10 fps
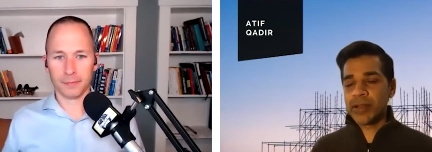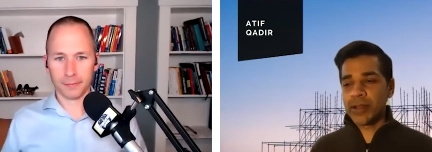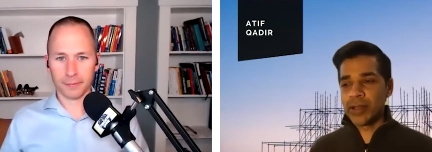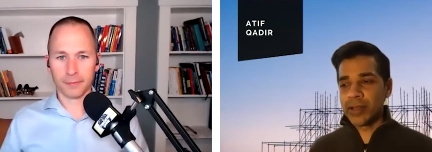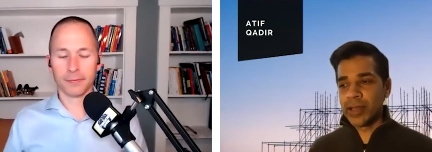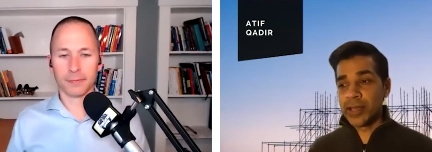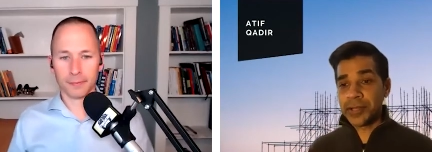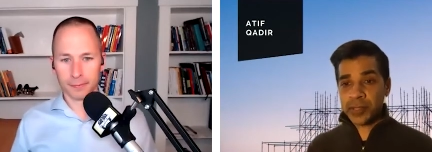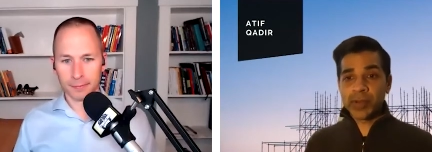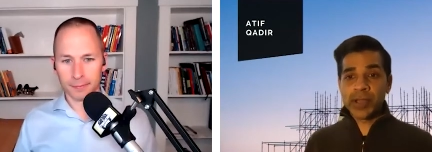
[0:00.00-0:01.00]
Speaker 1: and
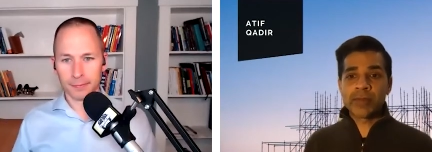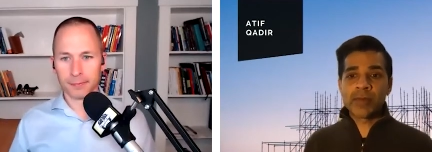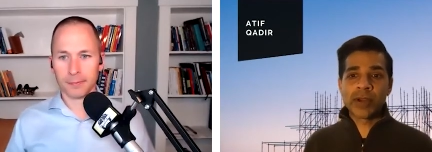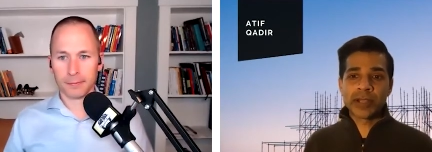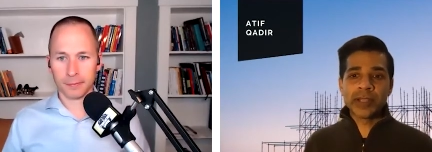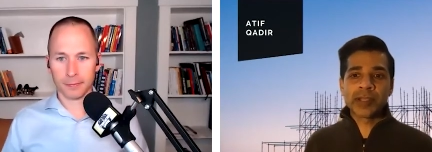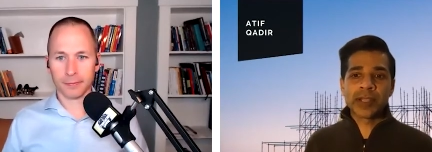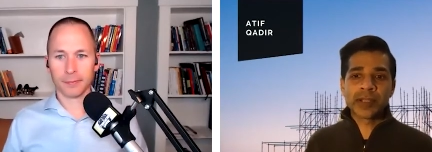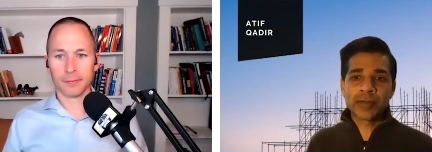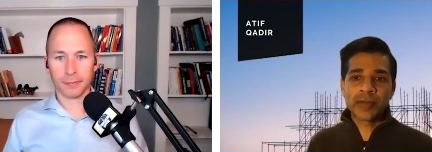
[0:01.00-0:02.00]
explain what
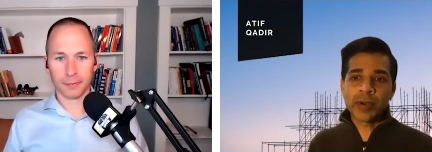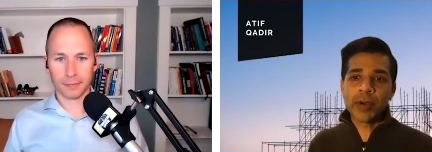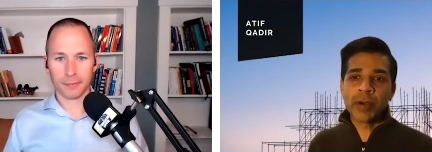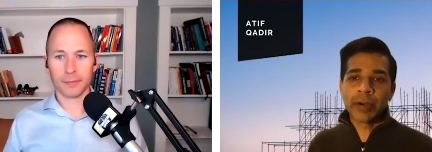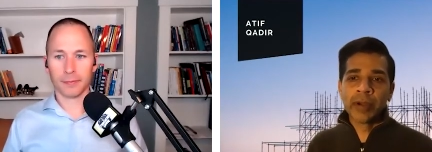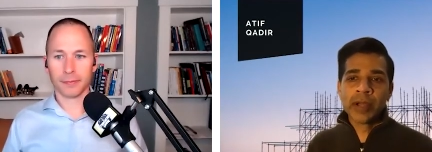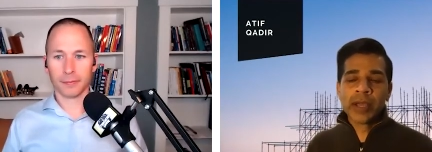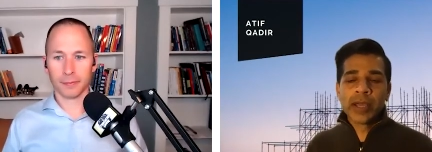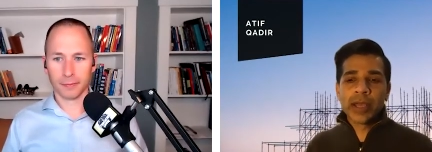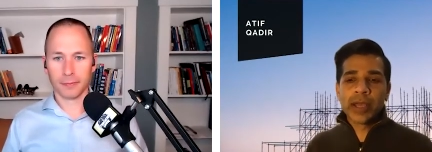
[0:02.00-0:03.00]
incentives are,
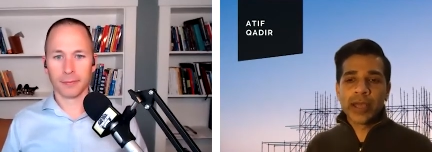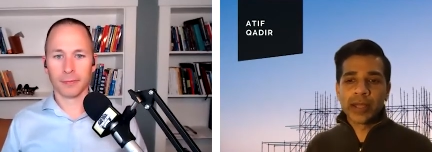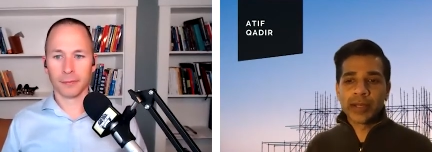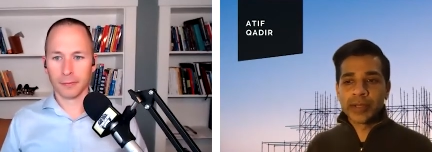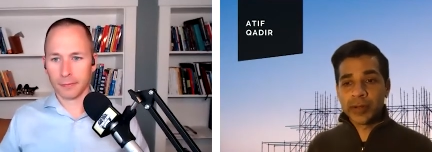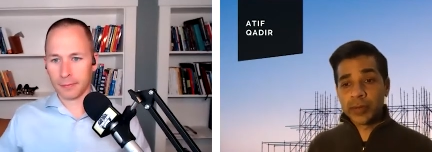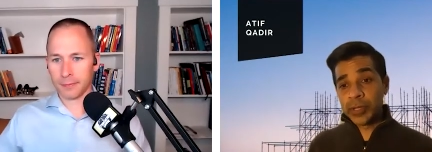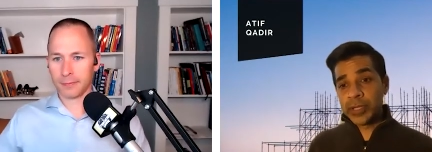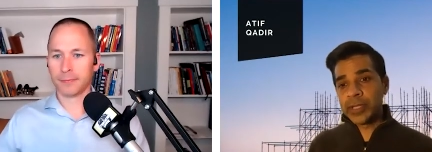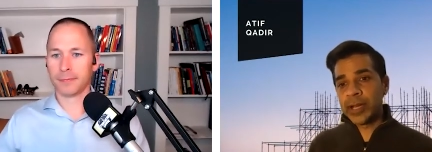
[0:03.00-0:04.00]
and
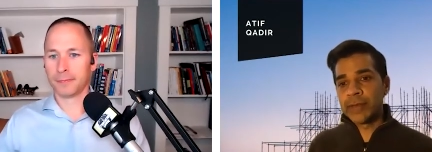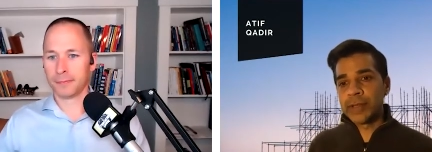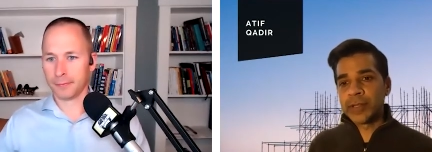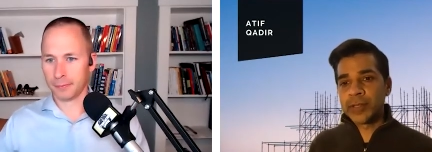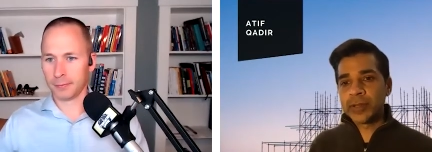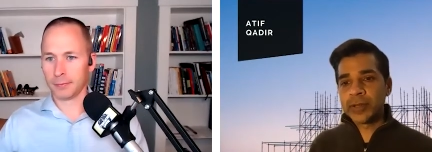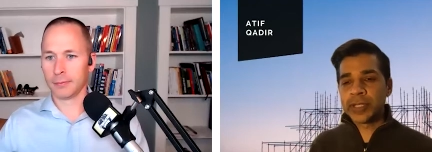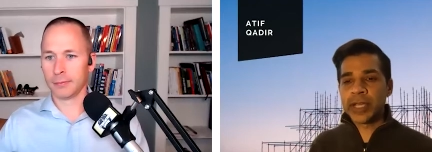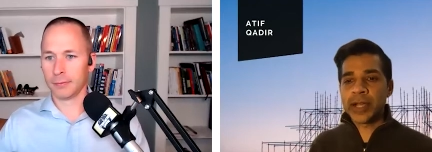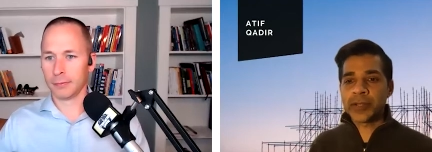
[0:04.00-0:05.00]
really dive into the
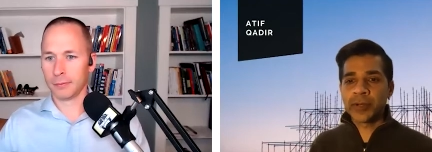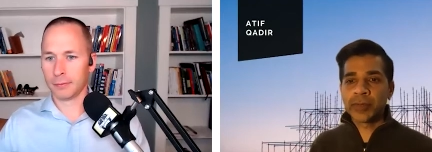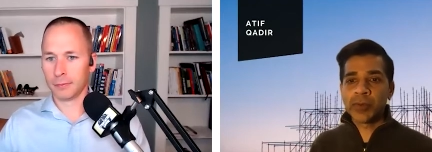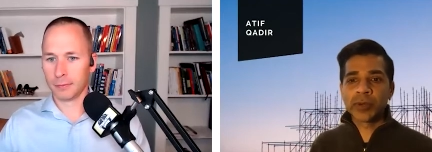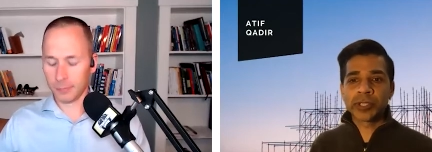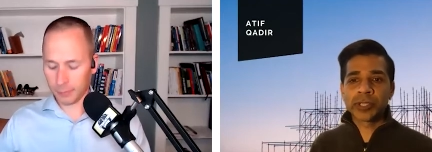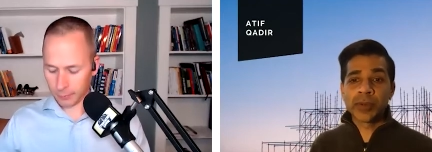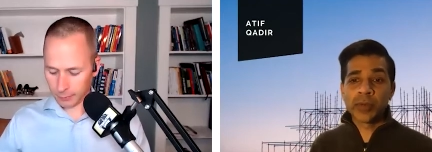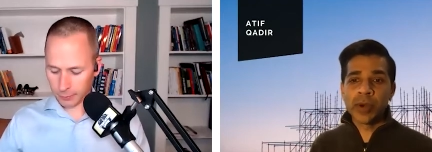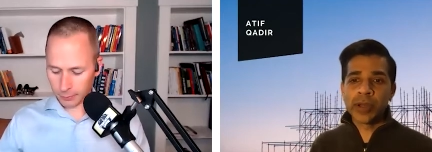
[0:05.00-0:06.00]
tax credit portion
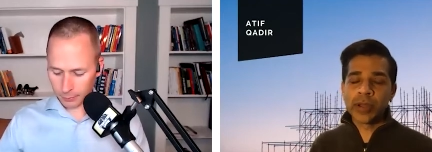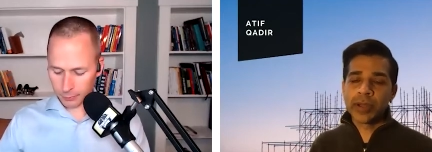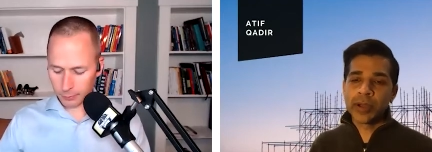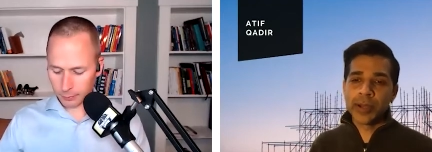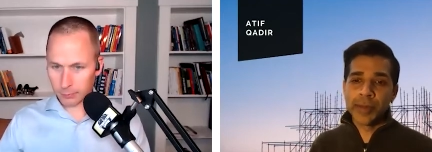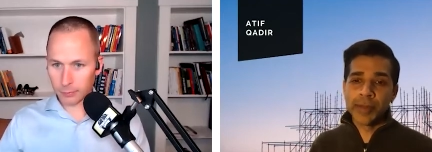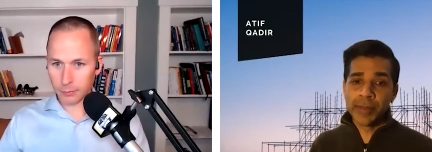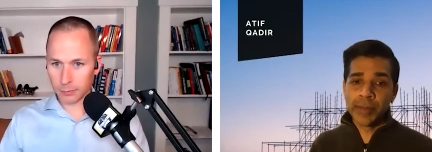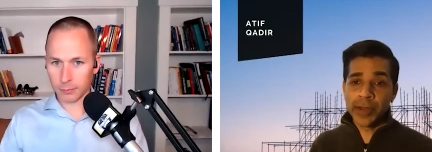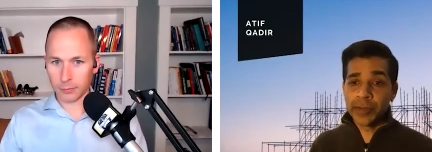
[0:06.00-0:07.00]
and what
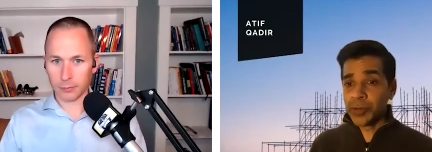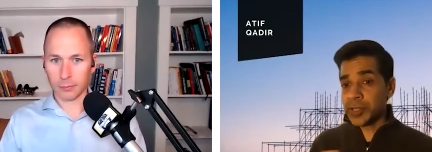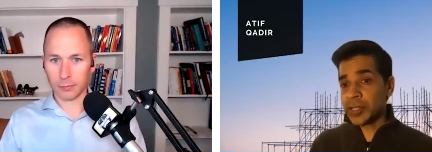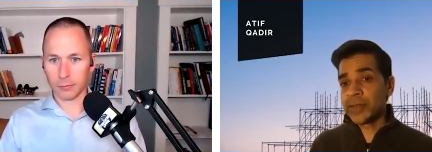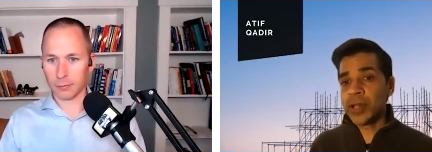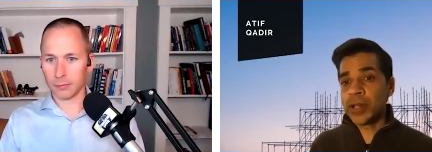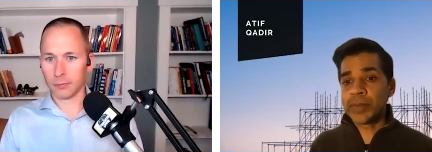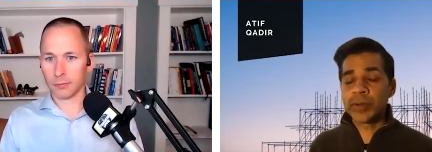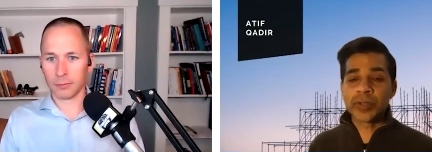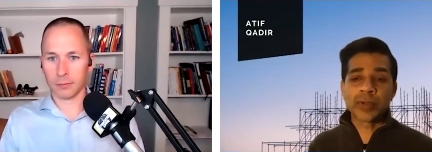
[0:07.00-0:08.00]
either real estate
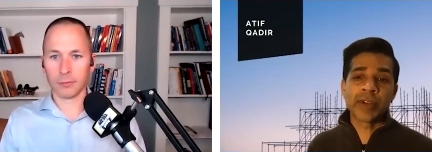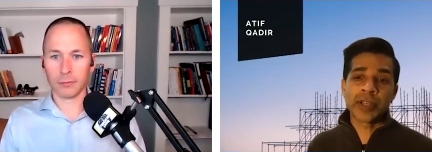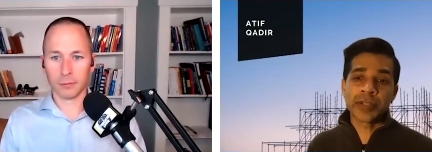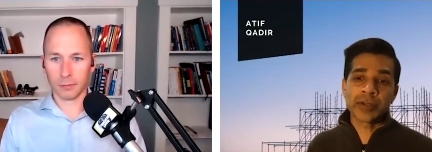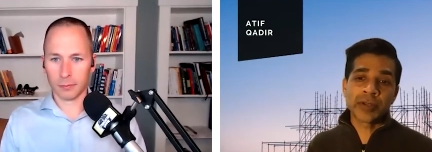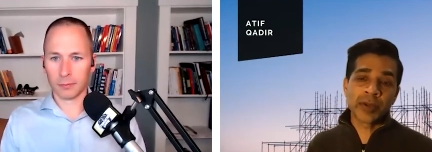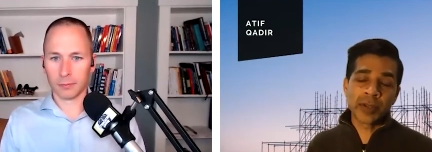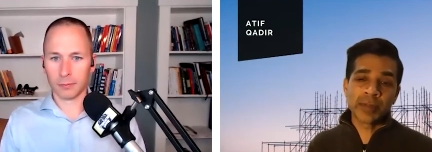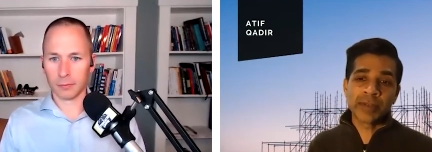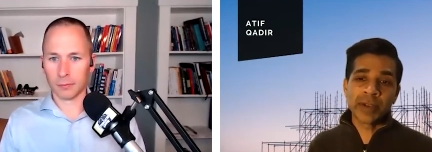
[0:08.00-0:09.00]
developers or investors or other
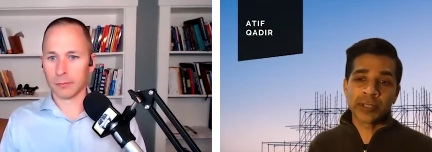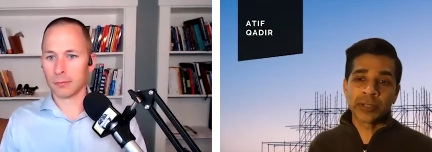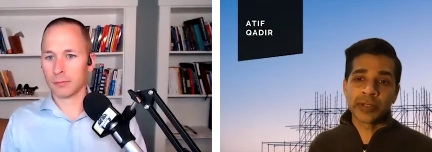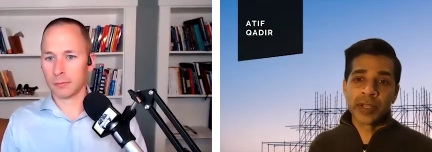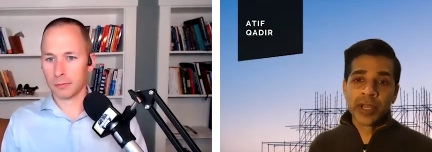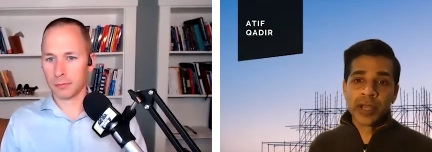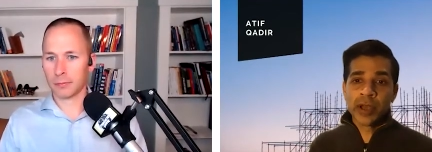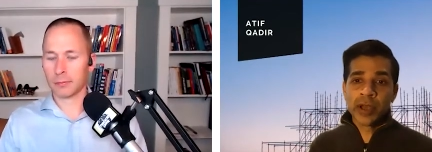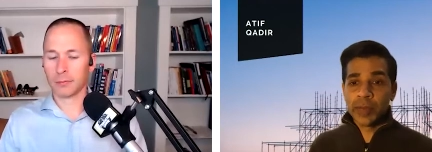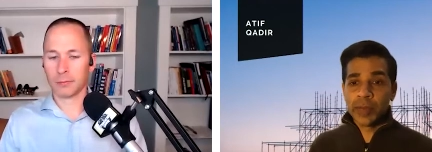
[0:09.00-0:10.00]
professionals
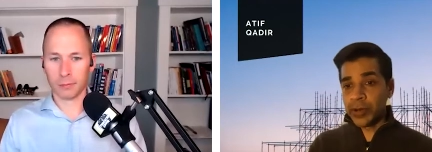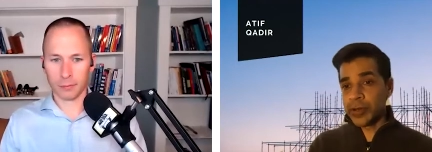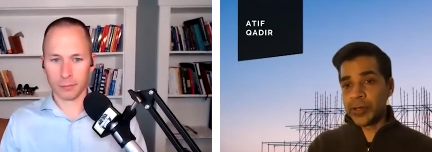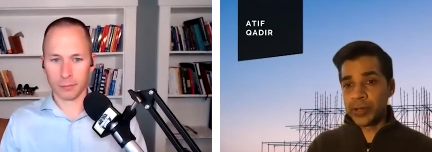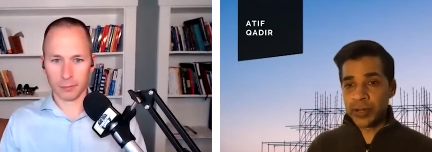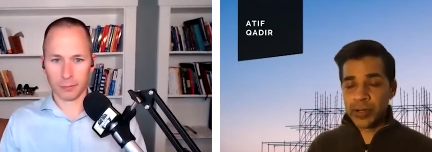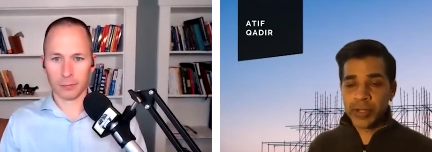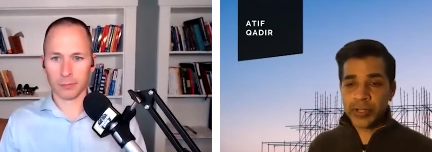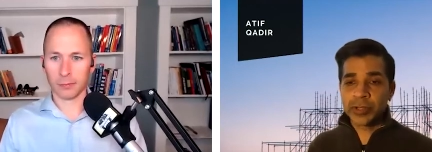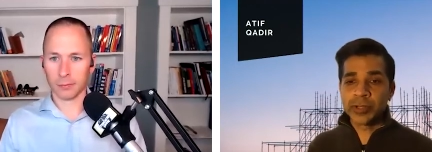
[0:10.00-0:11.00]
that are
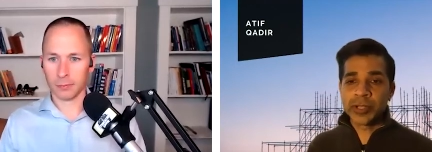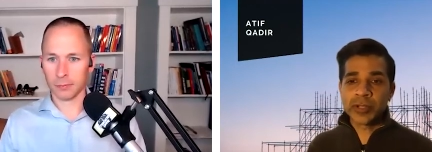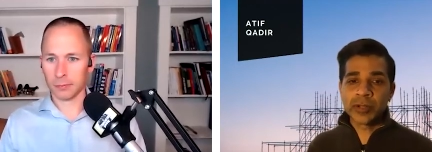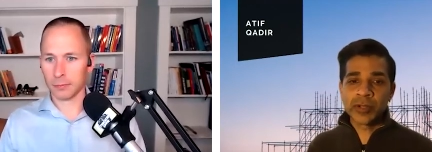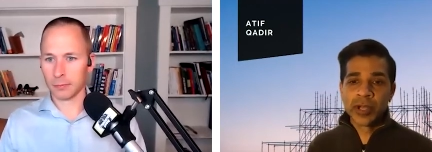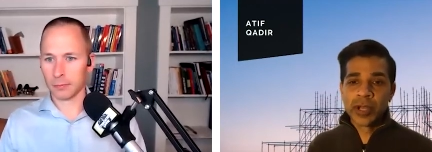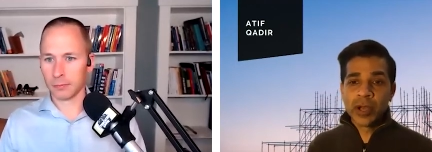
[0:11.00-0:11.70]
amongst your listeners